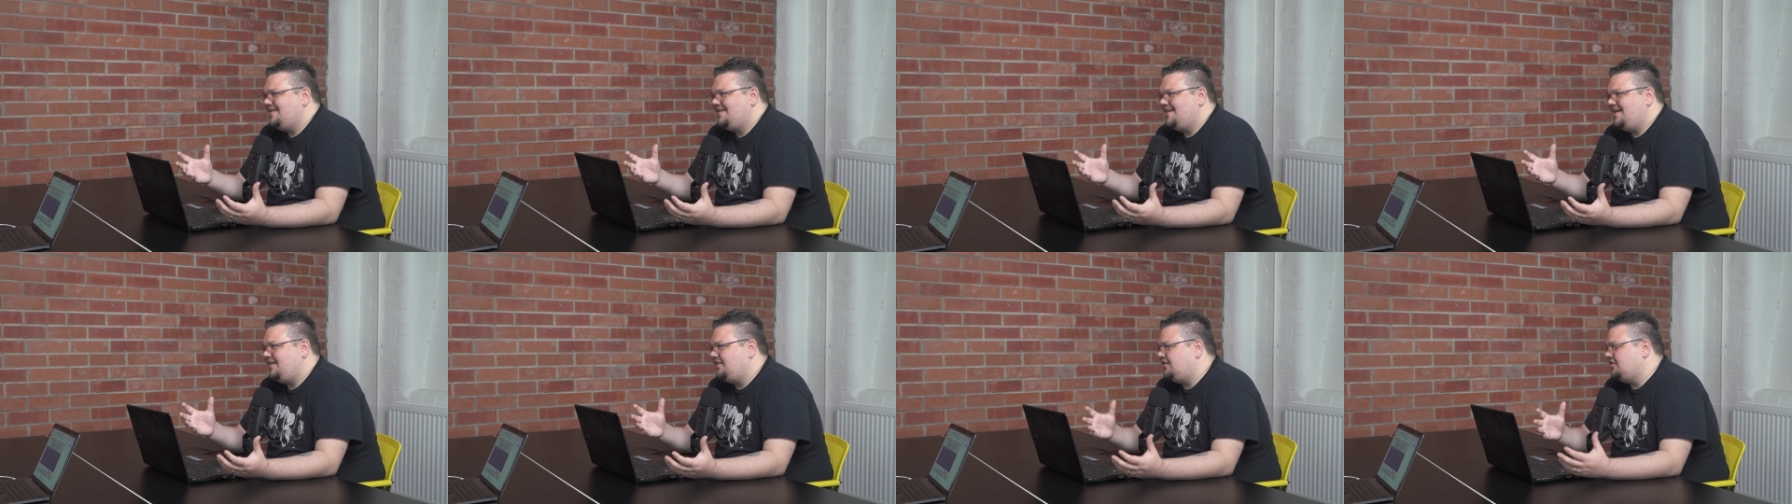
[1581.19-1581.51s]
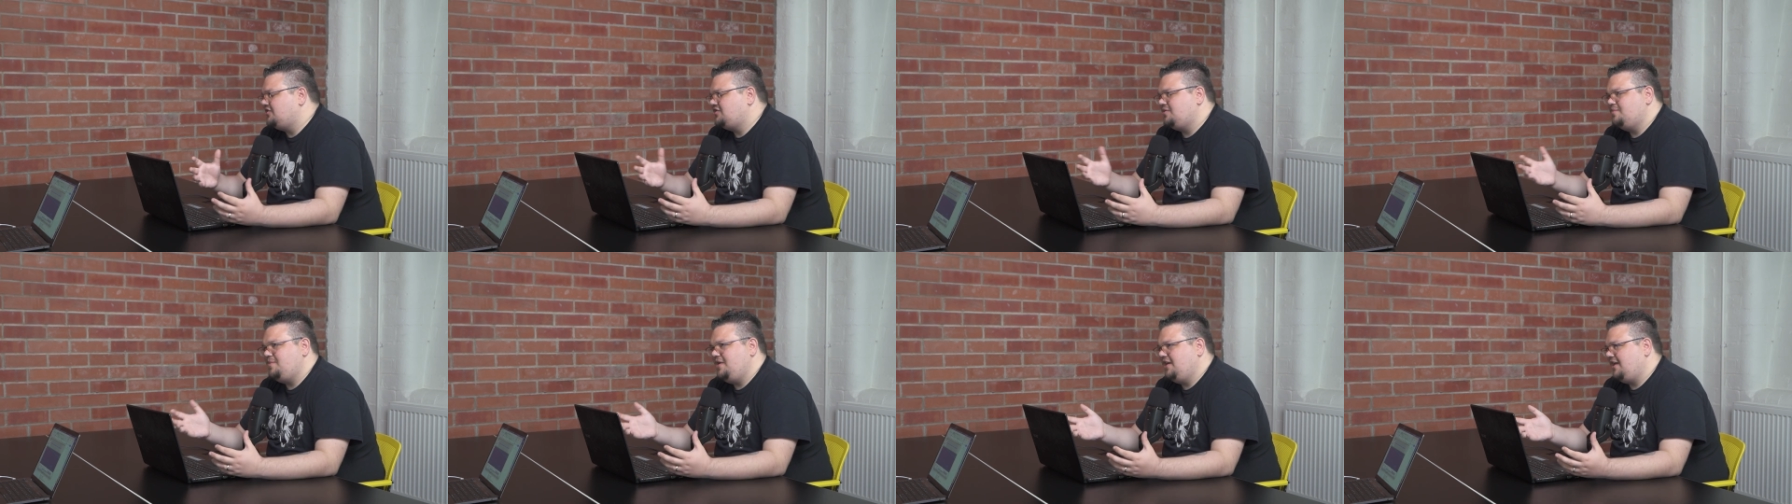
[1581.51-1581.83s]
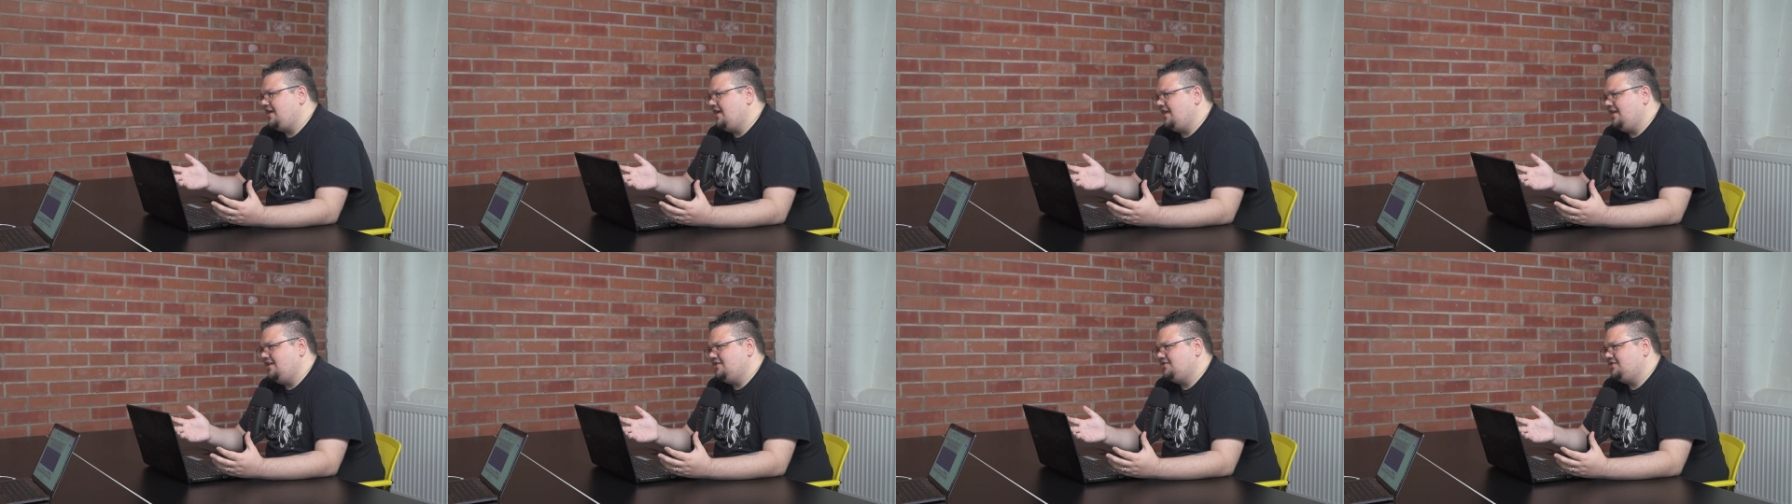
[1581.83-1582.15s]
it doesn't
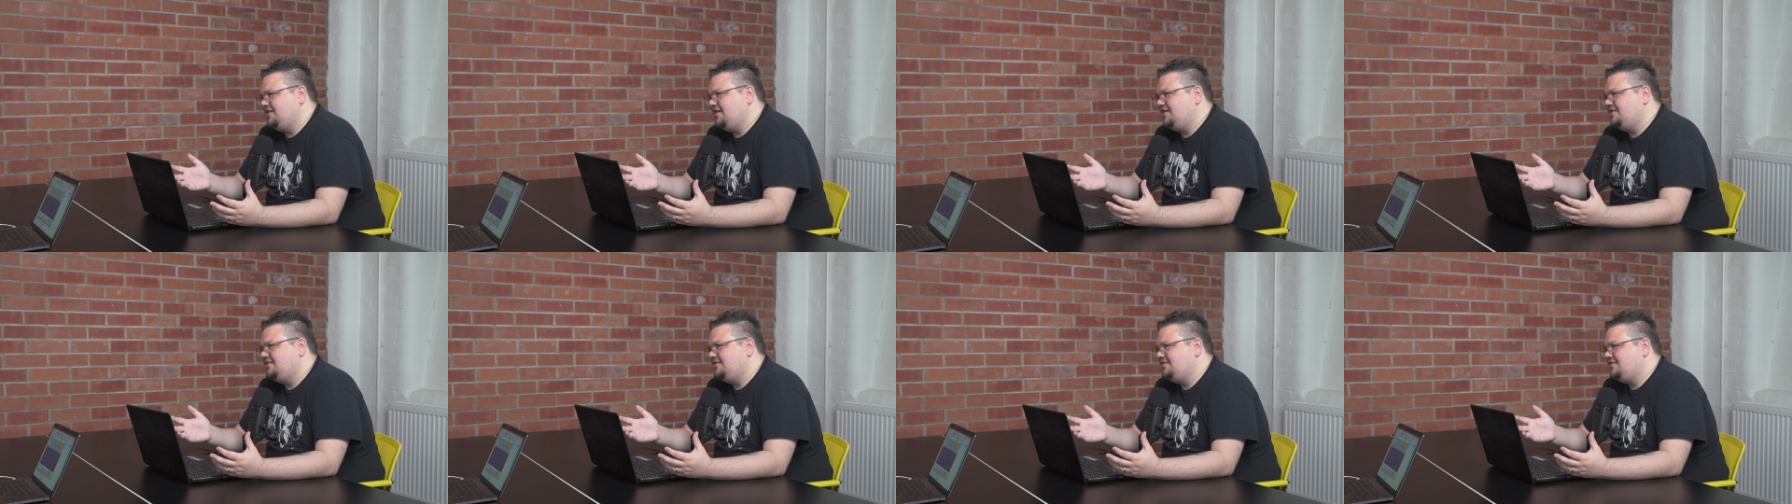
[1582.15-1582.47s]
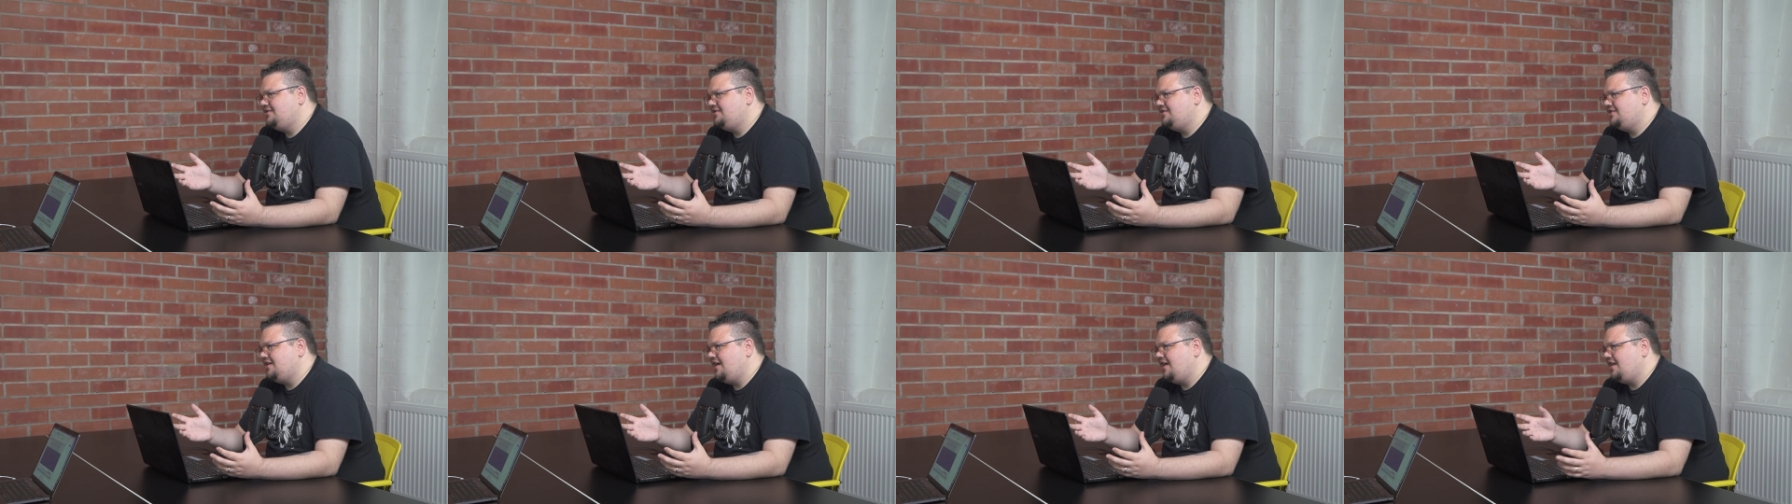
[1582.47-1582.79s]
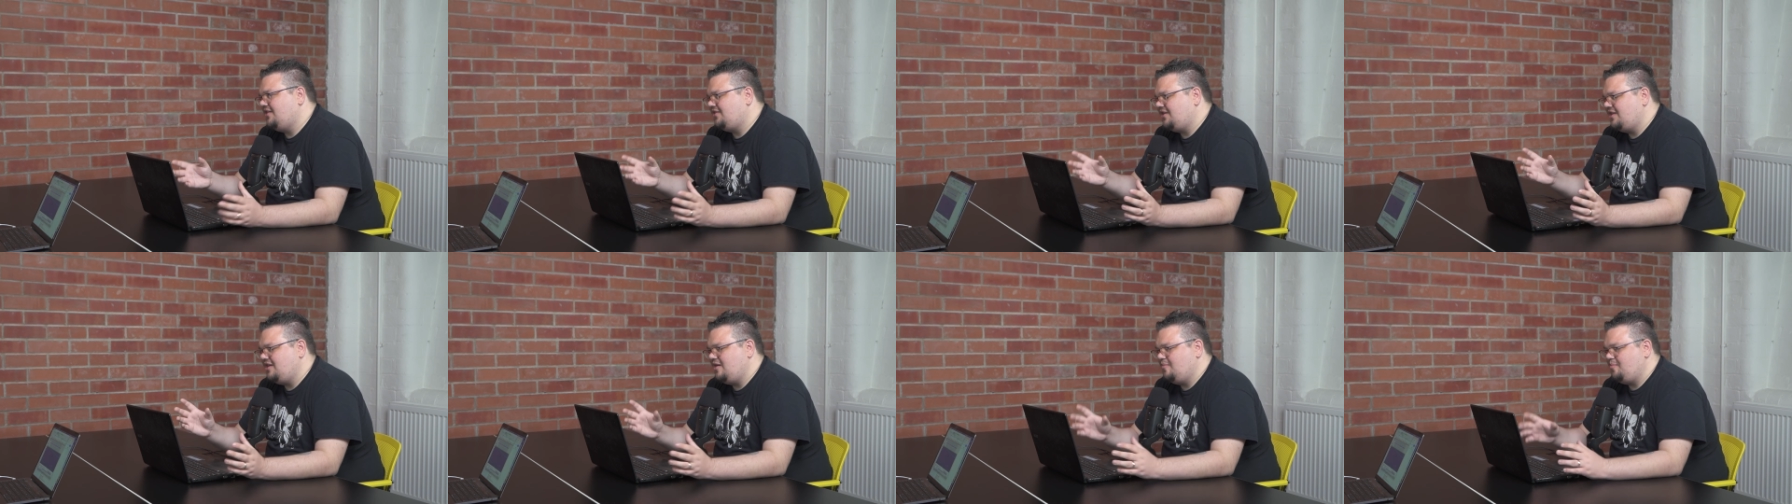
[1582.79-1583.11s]
make any sense. And
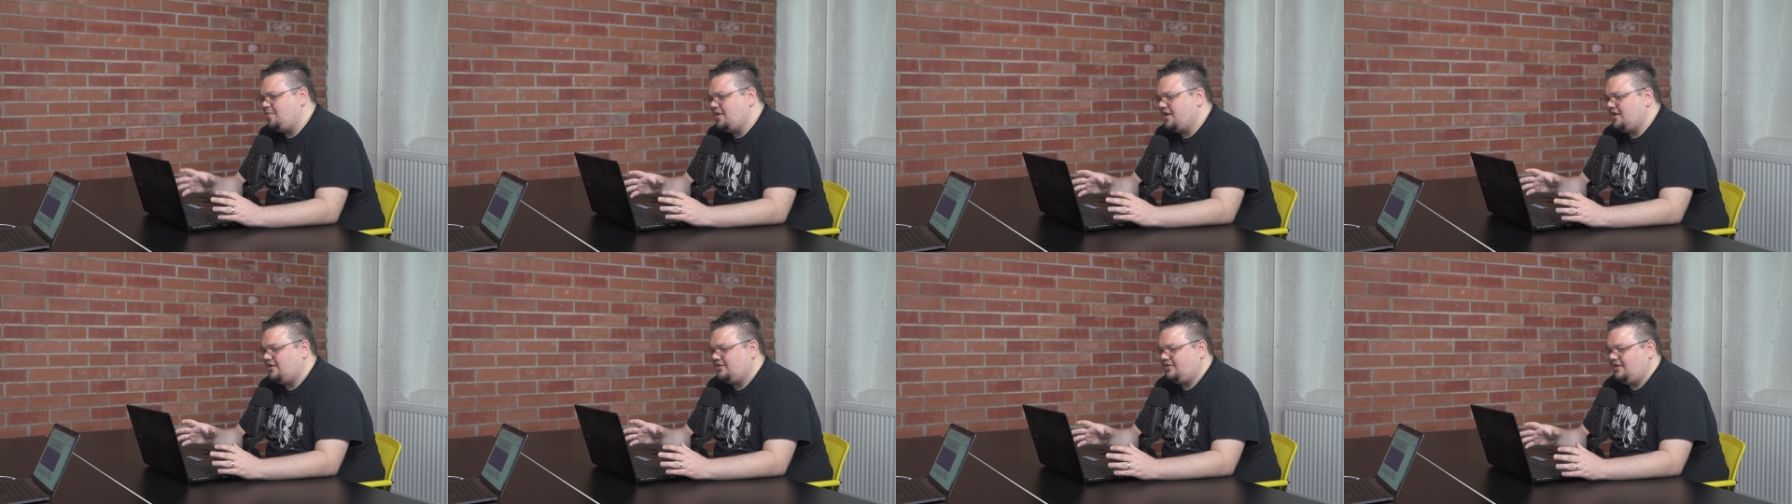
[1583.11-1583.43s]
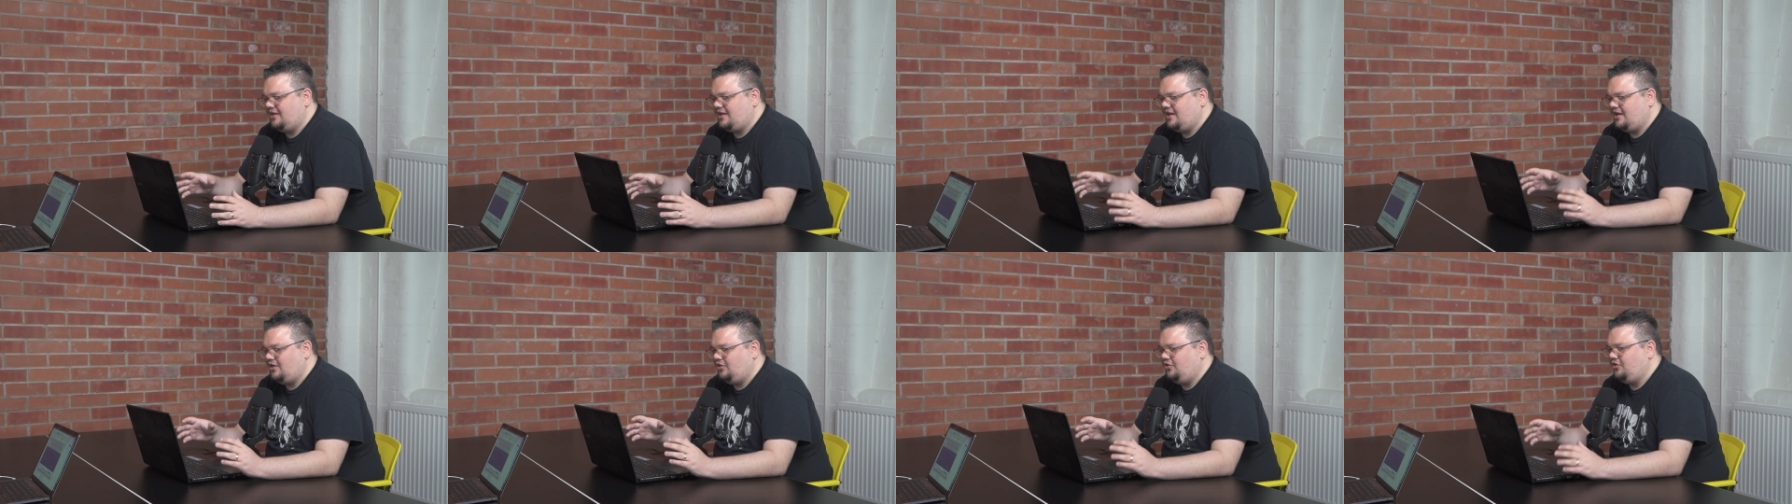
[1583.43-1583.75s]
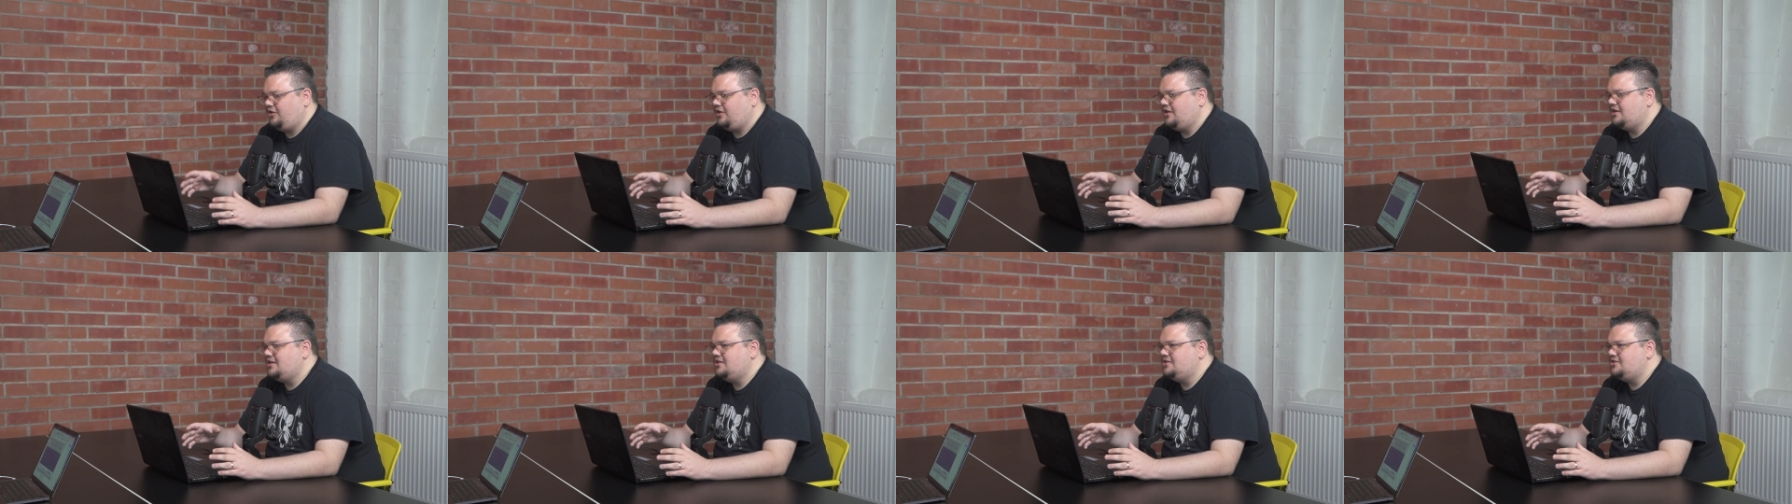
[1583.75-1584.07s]
I think you're better to kind of
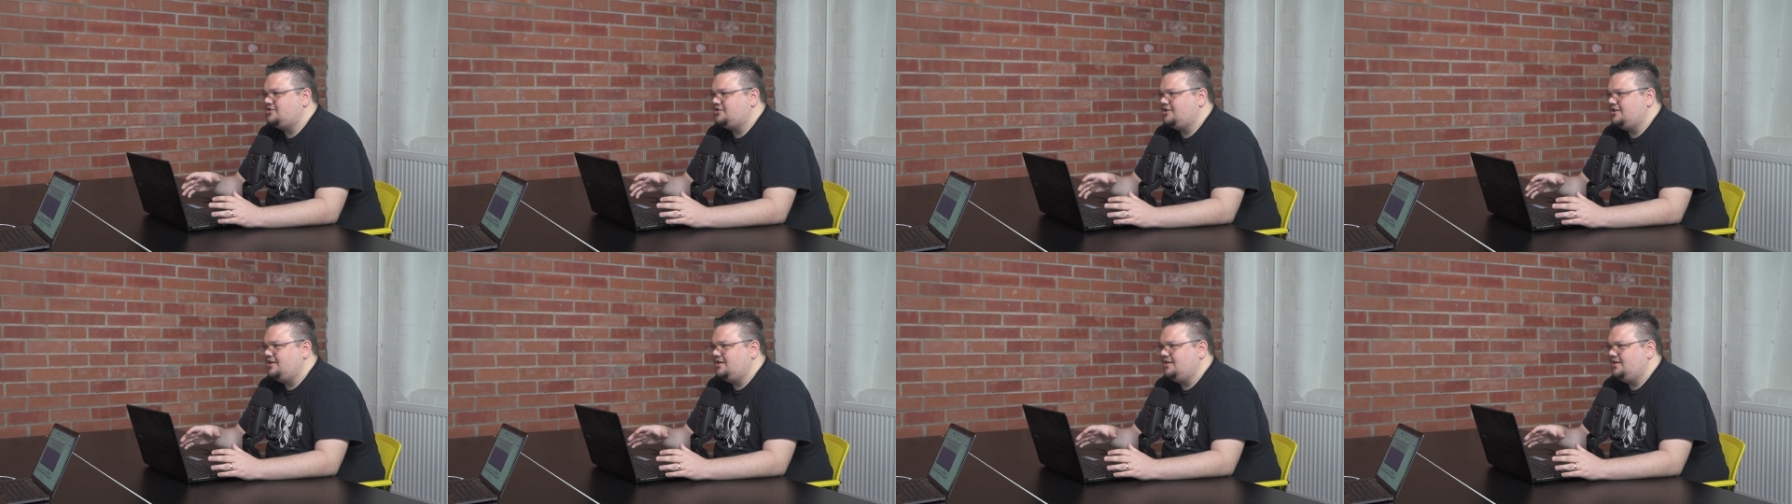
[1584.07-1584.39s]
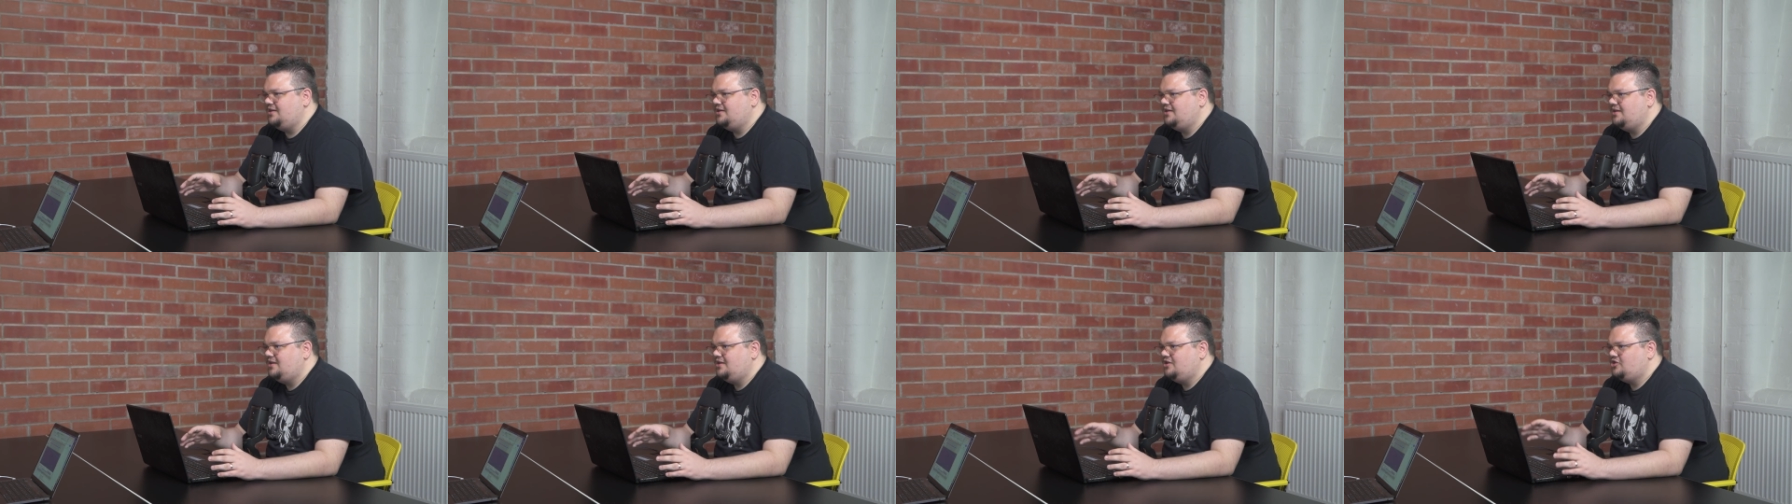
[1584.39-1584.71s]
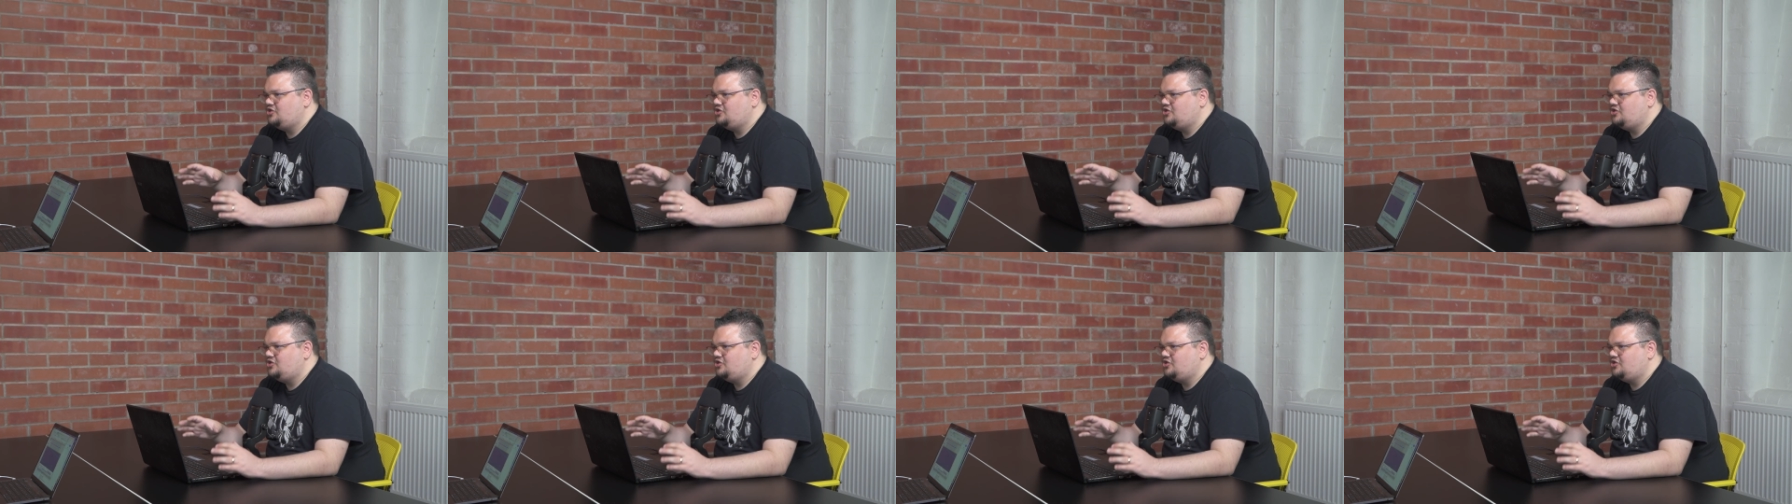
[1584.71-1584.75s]
look at it and say,